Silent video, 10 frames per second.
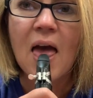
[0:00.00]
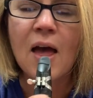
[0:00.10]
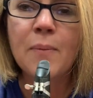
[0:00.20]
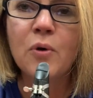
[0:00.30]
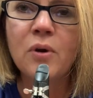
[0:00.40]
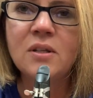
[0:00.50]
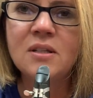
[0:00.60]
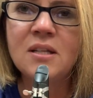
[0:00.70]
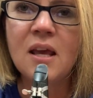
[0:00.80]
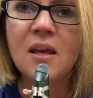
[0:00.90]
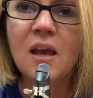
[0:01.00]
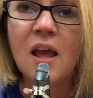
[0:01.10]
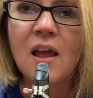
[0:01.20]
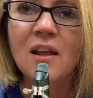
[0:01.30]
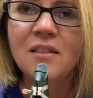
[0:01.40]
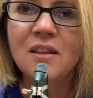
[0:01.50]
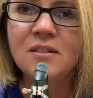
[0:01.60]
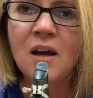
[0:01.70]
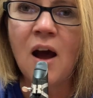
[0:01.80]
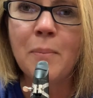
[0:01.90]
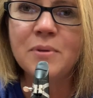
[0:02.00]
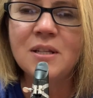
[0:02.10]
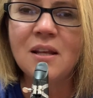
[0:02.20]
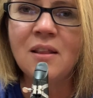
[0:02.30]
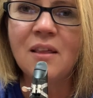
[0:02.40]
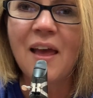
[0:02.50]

I'm going to take the top teeth